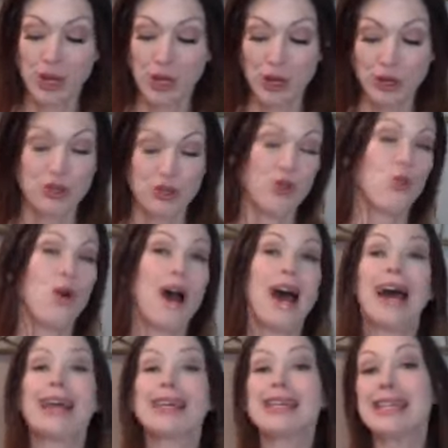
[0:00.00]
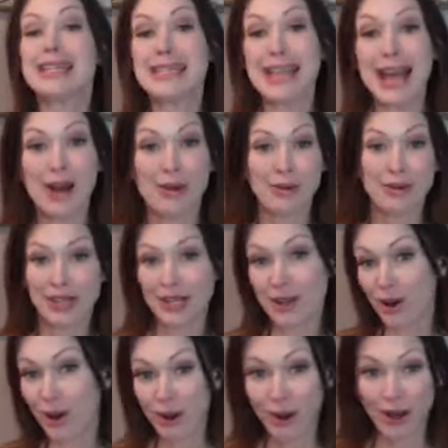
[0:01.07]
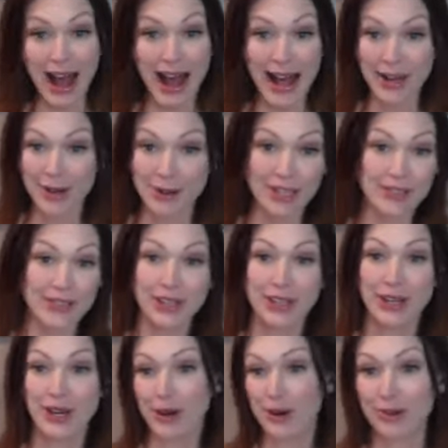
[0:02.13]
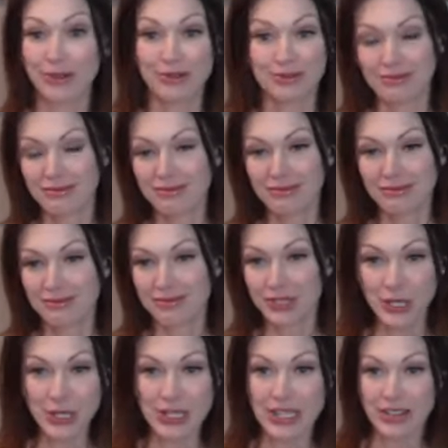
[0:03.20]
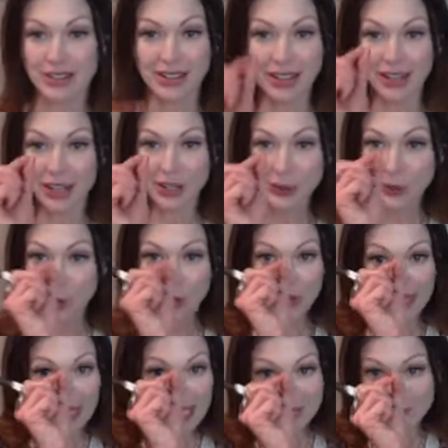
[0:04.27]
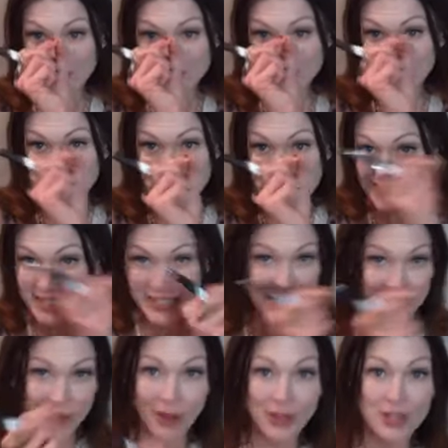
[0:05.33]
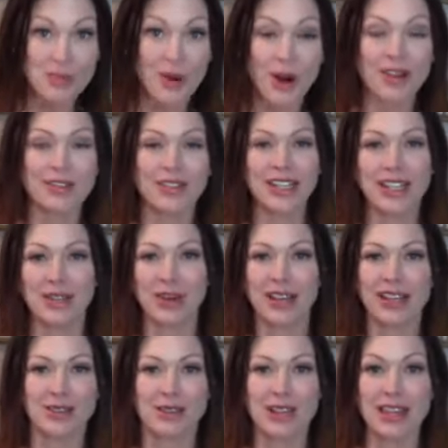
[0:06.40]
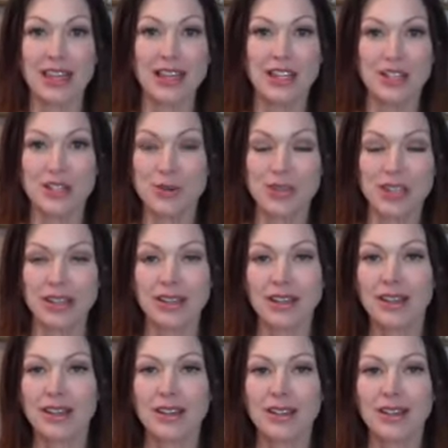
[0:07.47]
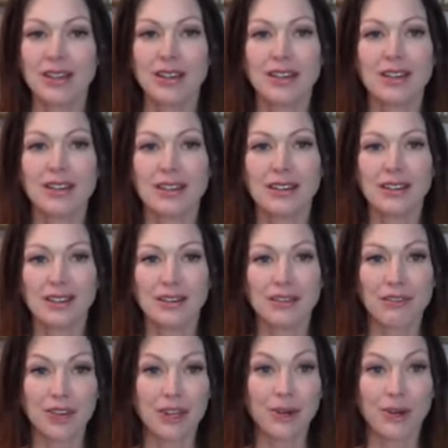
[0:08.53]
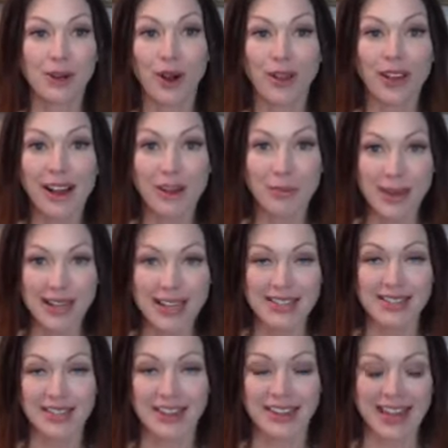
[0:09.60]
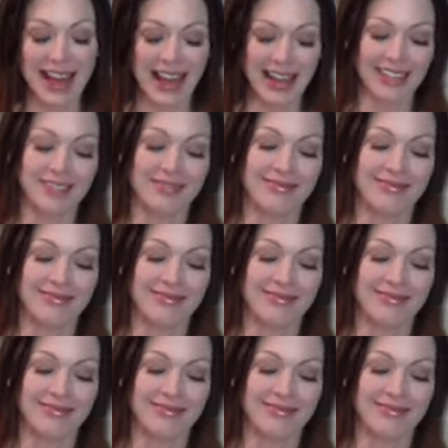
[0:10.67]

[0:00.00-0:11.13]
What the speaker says: So why are you doubting it all? I don't even know. You're only experiencing the smallest part of it anyway, so to think that you can figure it all out based on that,